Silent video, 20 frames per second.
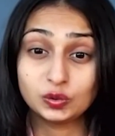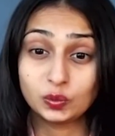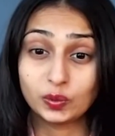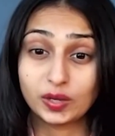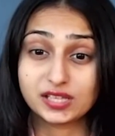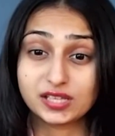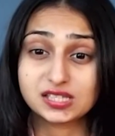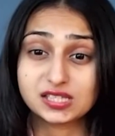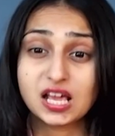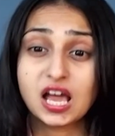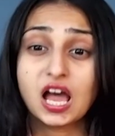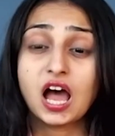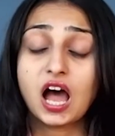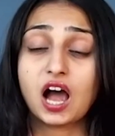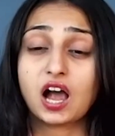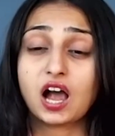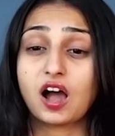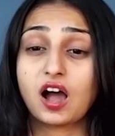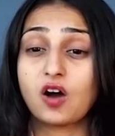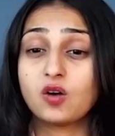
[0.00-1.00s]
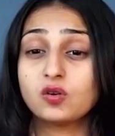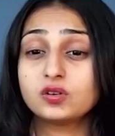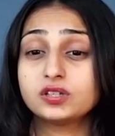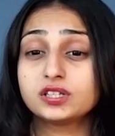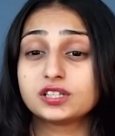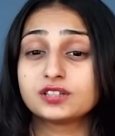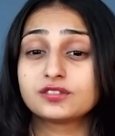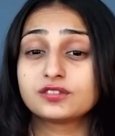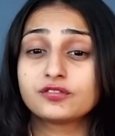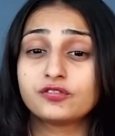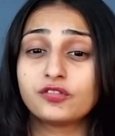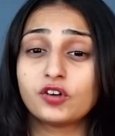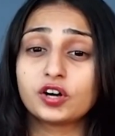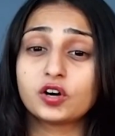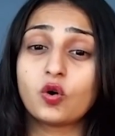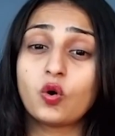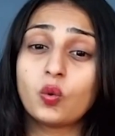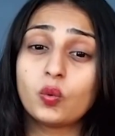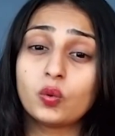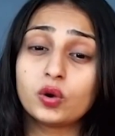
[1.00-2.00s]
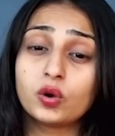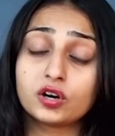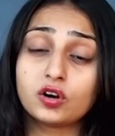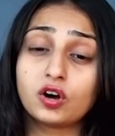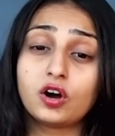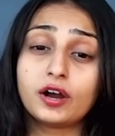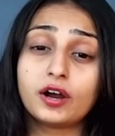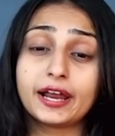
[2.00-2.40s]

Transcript: US, accounting for over